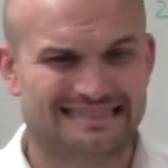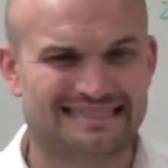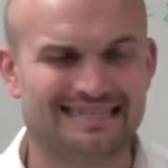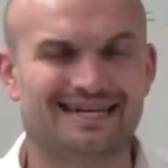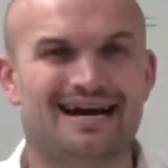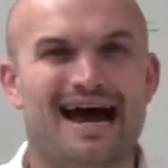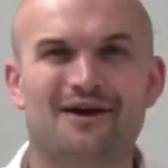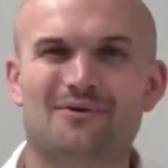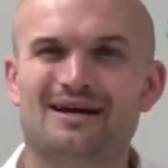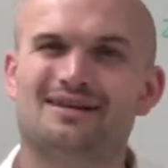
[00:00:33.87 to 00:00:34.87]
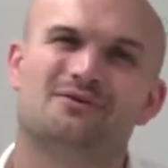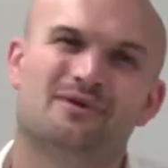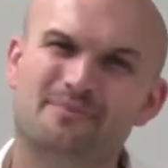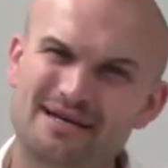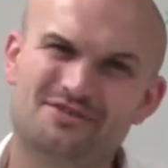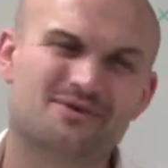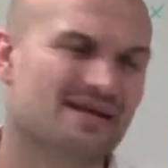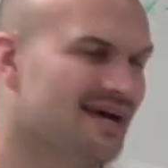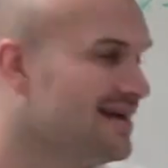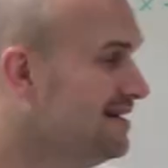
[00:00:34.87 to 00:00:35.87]
uh, how do I, you know, what am I doing
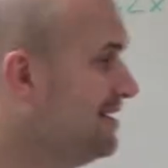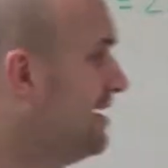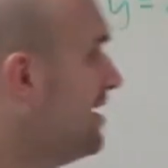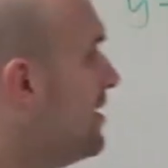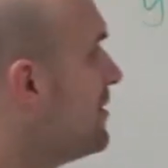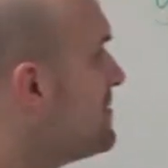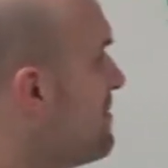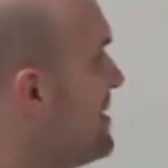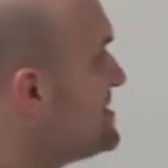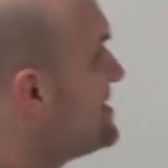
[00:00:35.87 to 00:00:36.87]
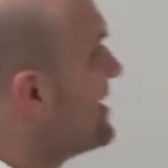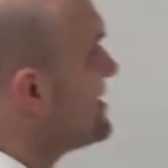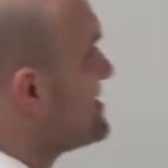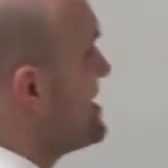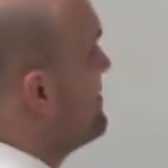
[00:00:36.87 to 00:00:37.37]
again? The best thing I can say